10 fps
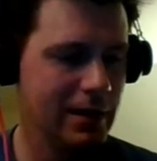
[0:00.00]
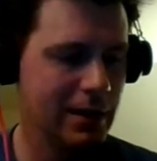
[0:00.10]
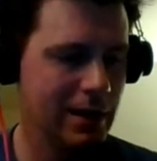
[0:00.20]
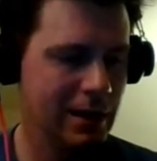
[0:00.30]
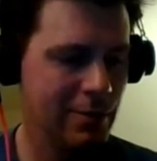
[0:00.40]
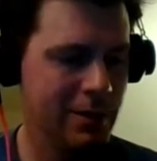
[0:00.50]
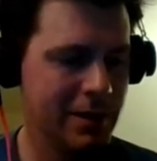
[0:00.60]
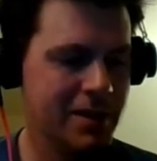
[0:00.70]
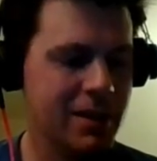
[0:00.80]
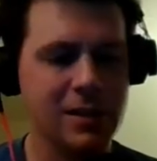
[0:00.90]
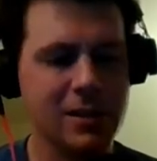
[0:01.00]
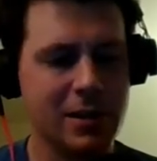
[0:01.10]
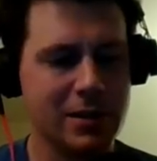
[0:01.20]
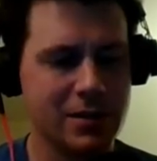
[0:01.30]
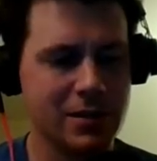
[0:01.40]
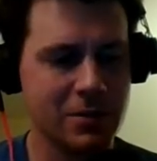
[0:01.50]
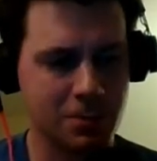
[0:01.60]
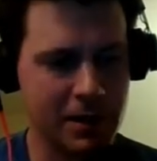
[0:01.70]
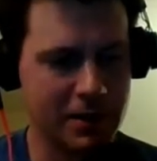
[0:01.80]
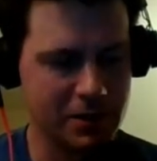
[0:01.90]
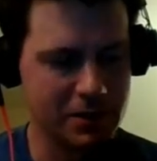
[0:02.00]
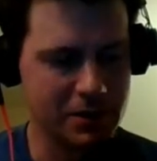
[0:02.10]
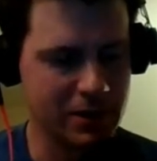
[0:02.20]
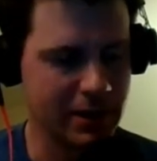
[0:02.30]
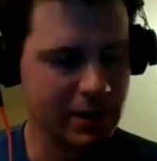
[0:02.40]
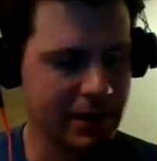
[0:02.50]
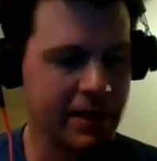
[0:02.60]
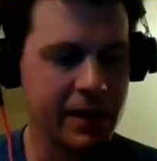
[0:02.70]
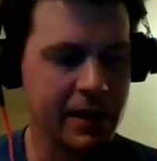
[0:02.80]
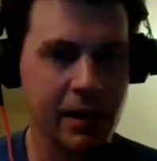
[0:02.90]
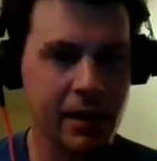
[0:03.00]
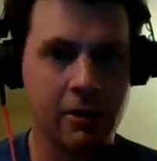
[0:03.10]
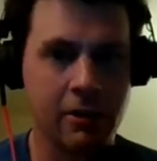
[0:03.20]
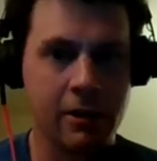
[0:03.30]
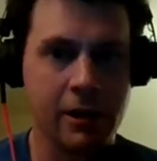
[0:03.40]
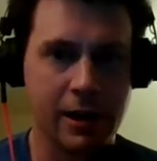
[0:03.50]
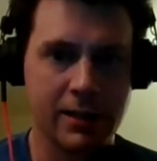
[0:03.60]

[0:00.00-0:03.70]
Anyone listening to this is around this Connecticut area,